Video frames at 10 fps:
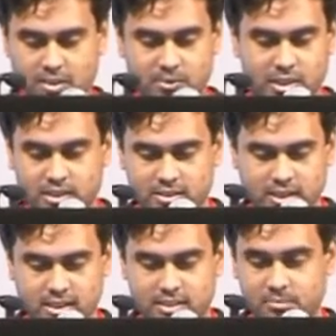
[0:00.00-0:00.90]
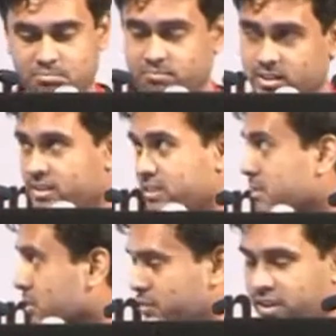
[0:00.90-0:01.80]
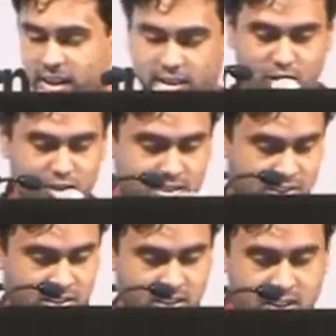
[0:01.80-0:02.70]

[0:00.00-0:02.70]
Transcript: They think, and you feel like a rock star.